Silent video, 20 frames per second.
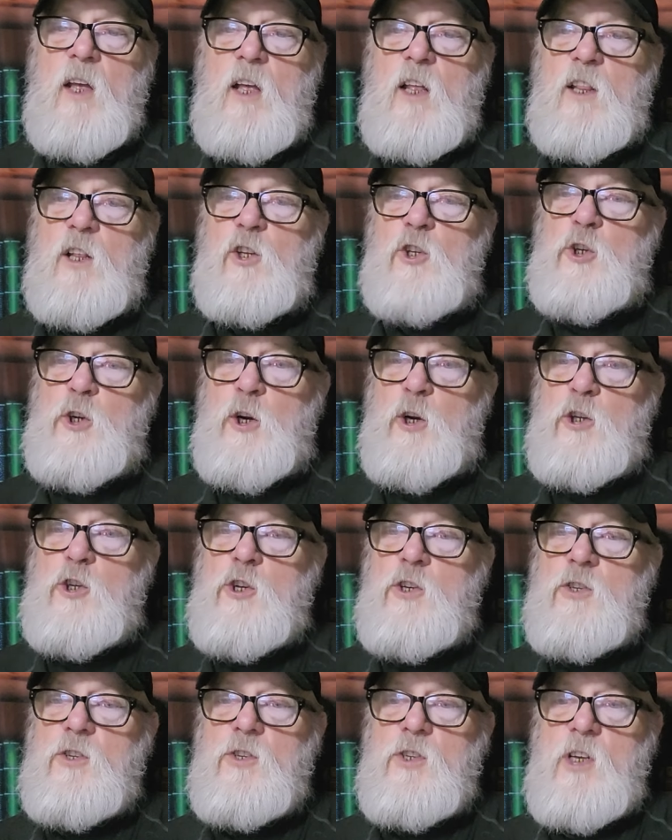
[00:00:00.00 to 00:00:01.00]
The church
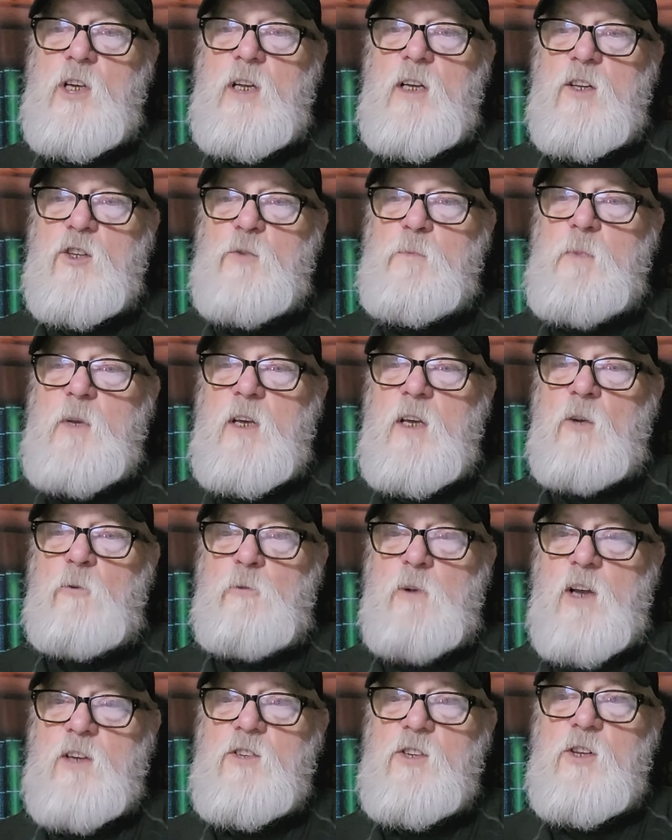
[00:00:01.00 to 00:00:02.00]
is seen as being
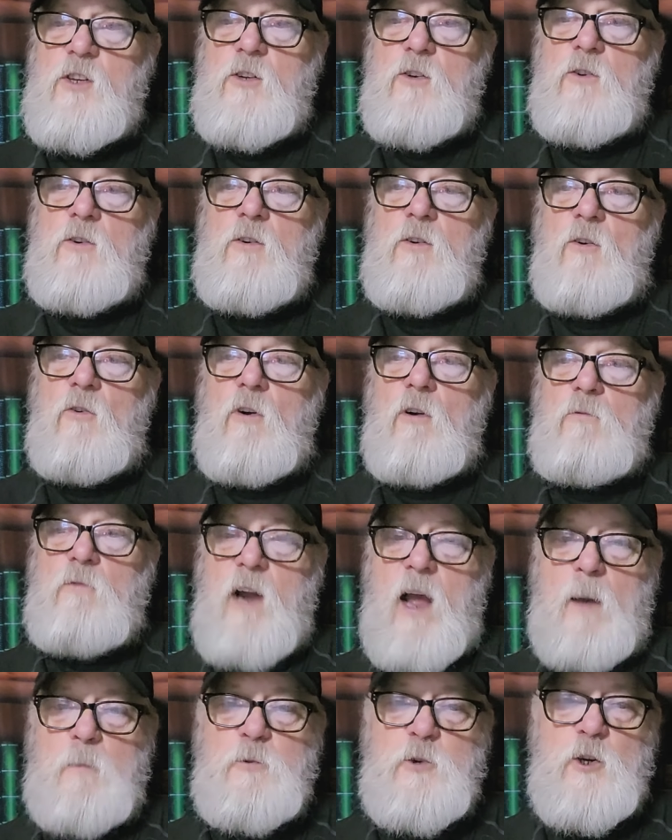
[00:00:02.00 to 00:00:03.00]
rescued or
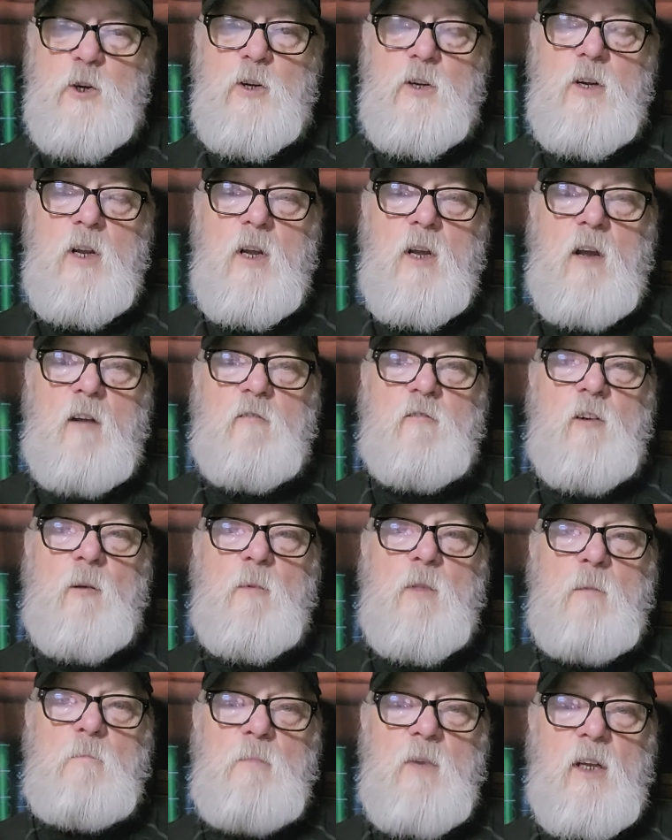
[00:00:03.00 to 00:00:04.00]
raptured
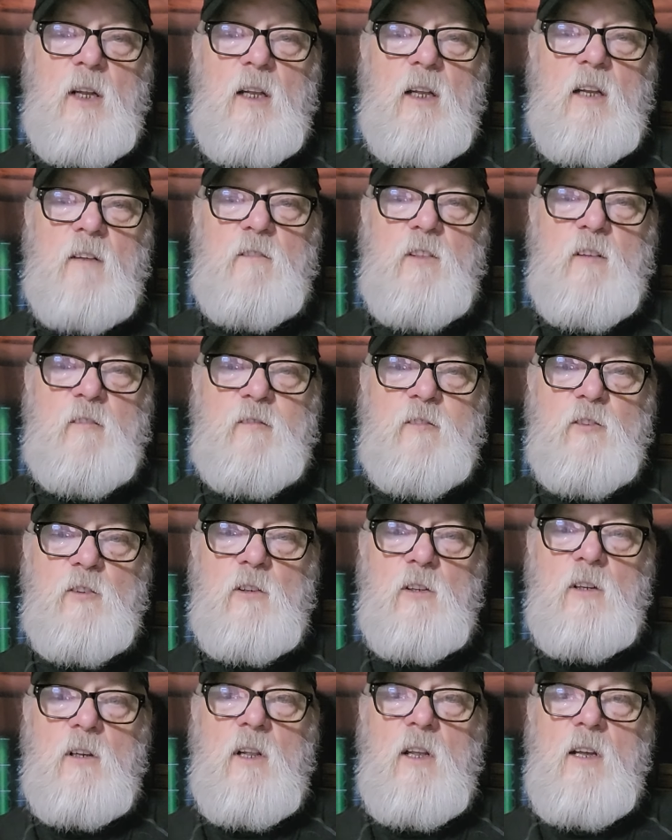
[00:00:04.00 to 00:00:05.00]
from the middle of the
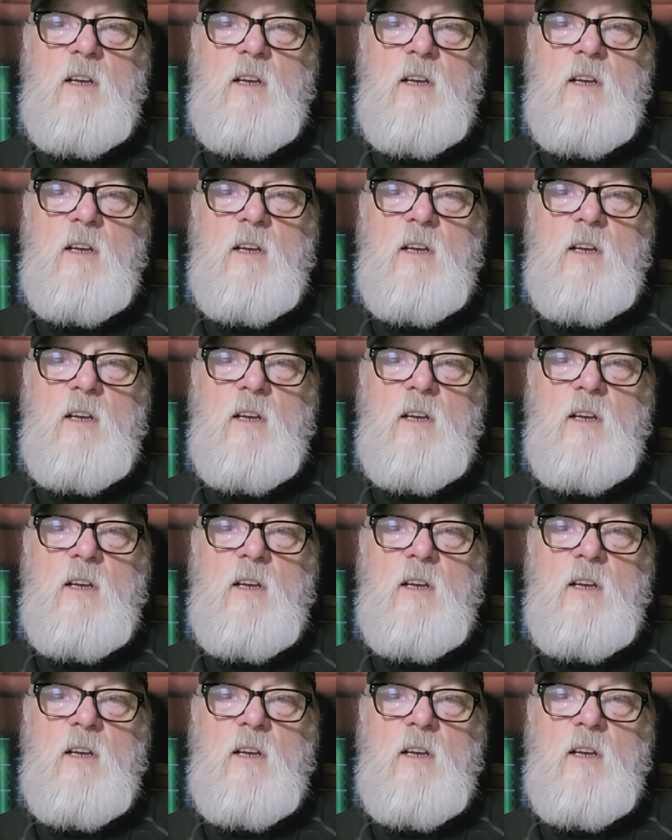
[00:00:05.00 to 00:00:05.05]
full